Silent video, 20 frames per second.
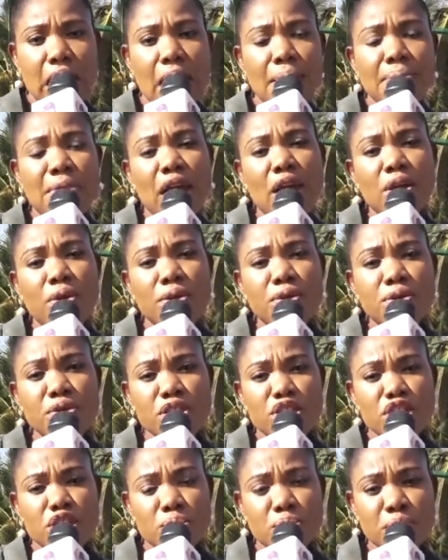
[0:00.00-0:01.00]
I'm now going to
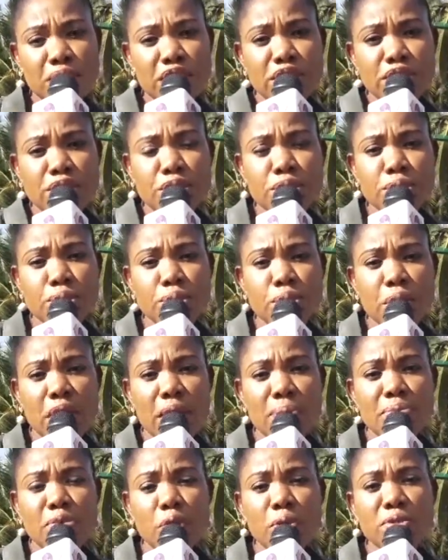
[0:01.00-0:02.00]
speak to
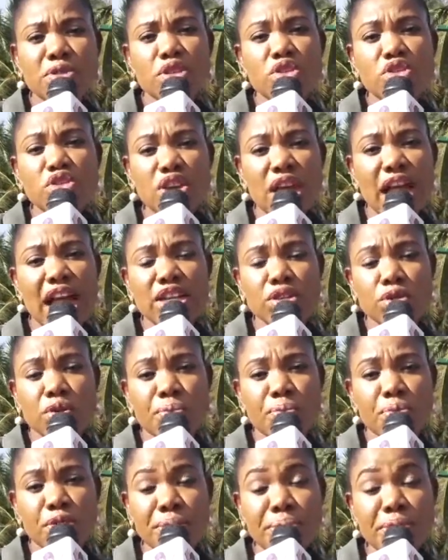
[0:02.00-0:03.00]
um, those in charge
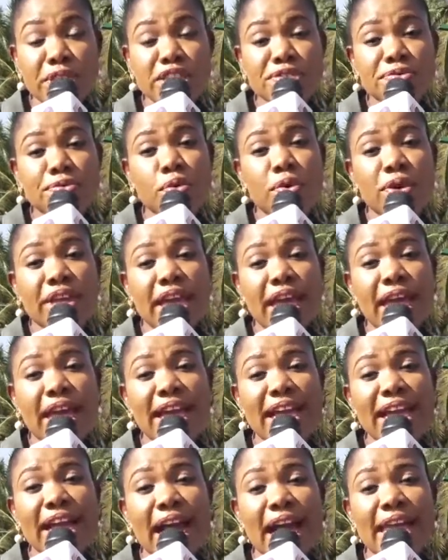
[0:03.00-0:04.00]
of premix fall here
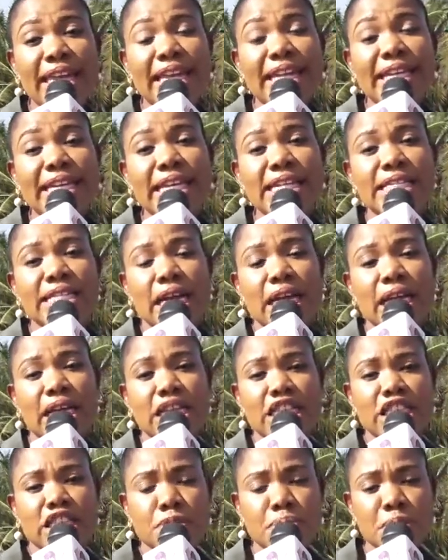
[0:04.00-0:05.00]
in Ghana, and later
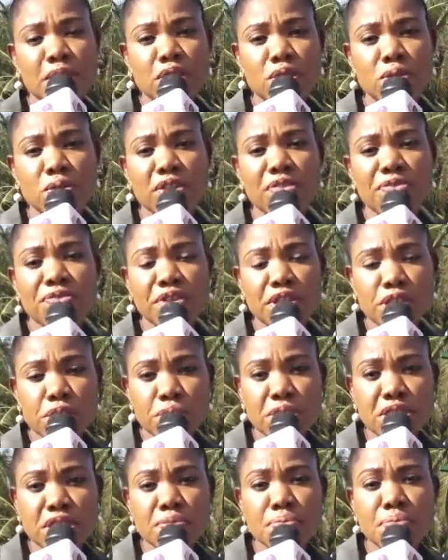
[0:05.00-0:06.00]
speak to the
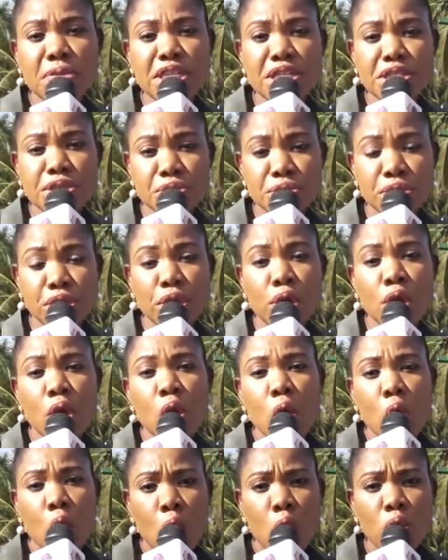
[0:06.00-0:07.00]
Fisheries Ministry
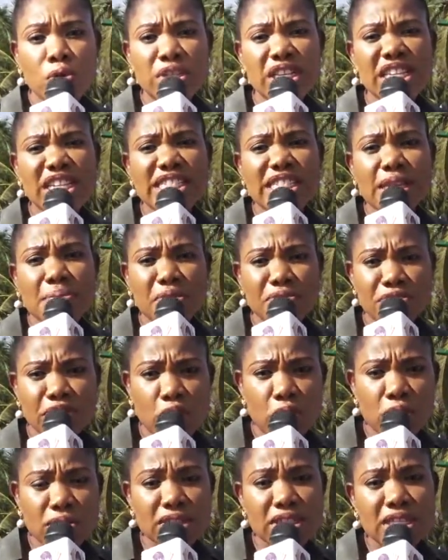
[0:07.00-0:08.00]
on some of the
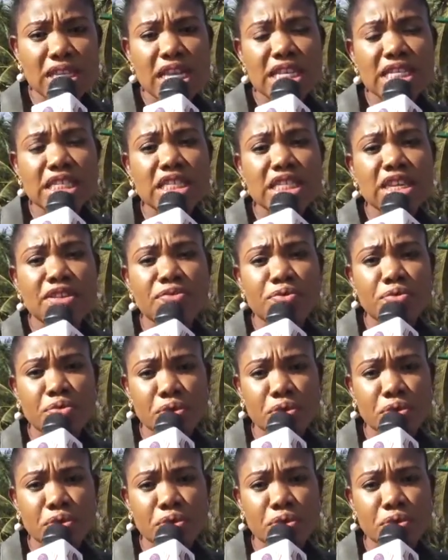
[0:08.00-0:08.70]
concerns they've